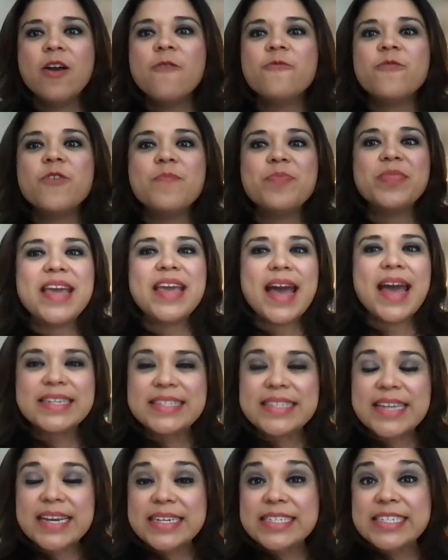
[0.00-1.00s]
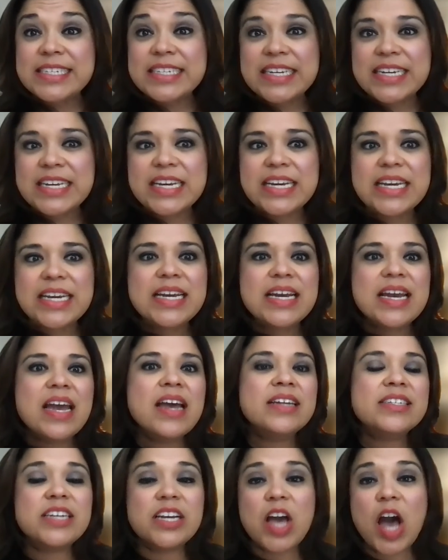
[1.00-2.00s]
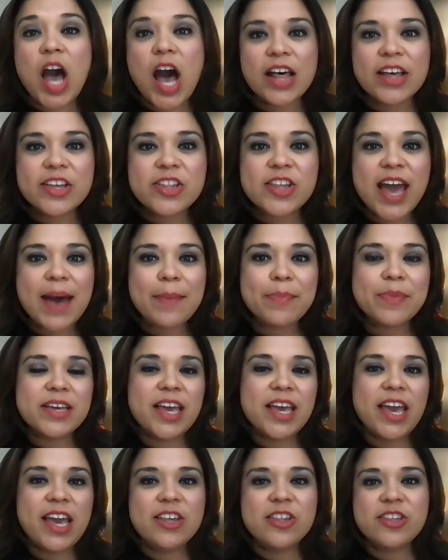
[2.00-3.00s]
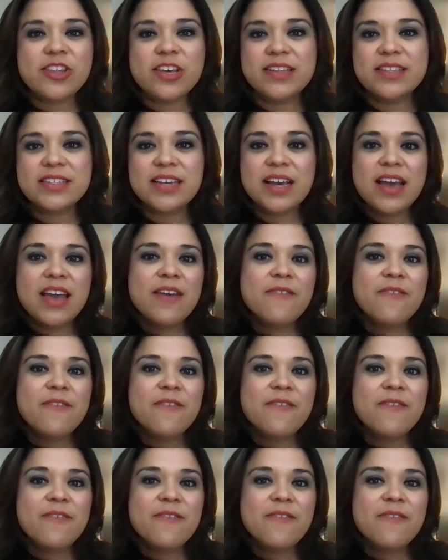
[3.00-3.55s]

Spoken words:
from the SAT to college applications,